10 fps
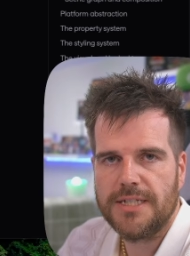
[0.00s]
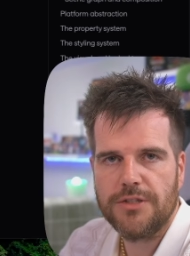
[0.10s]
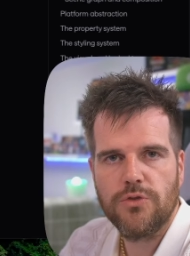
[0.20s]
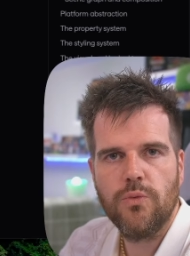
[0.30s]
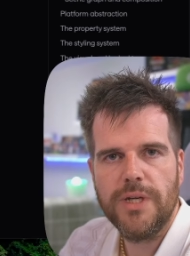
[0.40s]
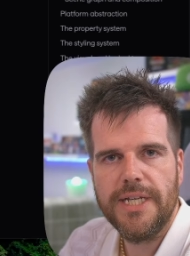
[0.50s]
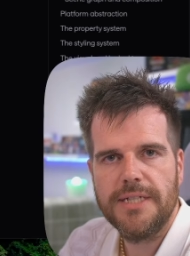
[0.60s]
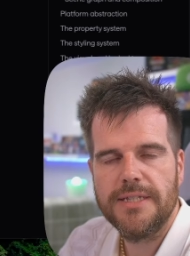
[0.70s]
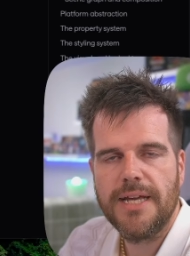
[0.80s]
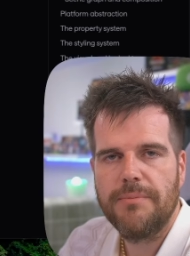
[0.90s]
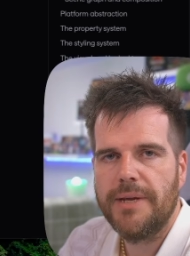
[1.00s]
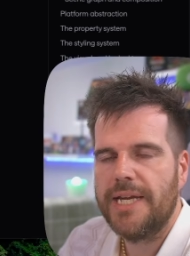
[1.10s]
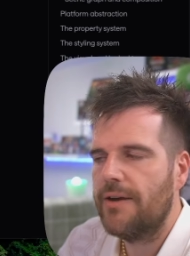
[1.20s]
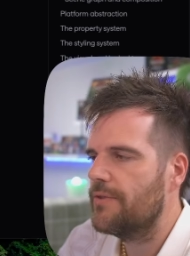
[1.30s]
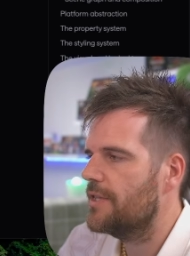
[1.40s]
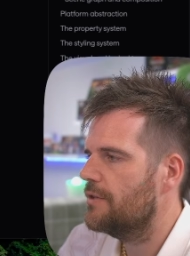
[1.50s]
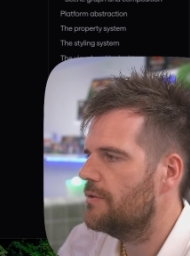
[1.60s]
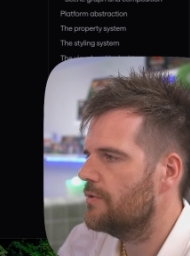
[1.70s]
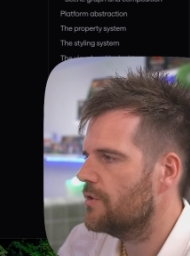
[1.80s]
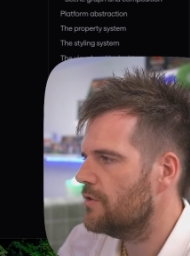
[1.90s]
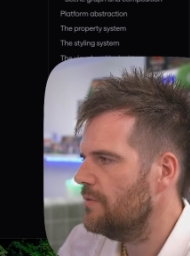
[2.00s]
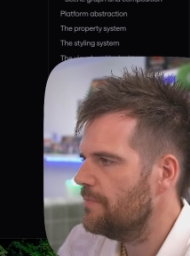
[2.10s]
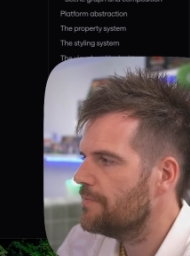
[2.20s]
That's all we need to then make everything universal.